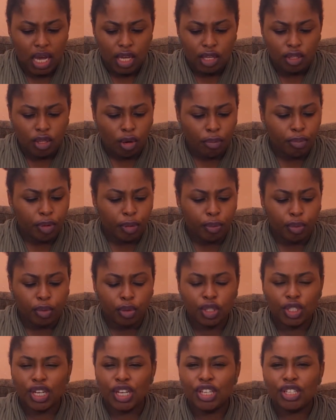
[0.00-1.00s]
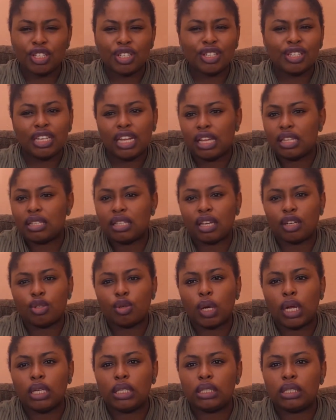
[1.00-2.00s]
Some people change their
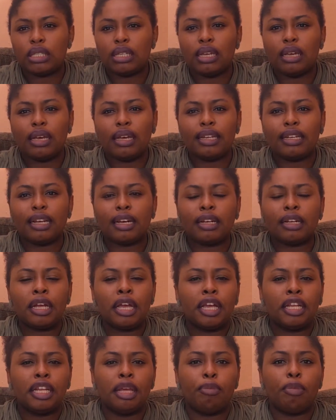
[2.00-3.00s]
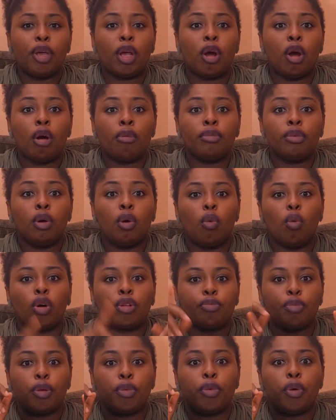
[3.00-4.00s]
sexuality. Either they become
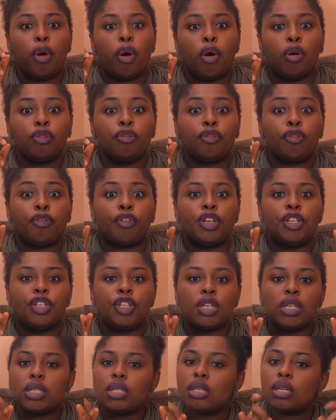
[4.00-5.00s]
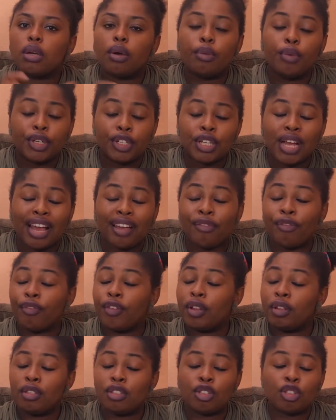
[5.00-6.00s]
what people call frigid, which I
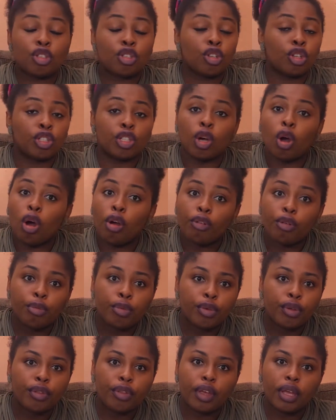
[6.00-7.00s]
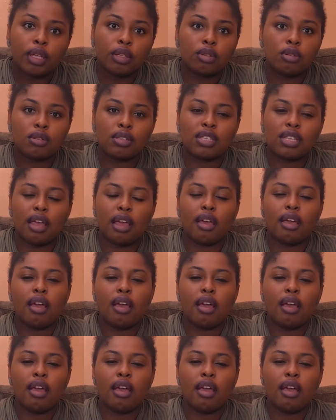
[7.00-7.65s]
feel is such a horrible thing to say.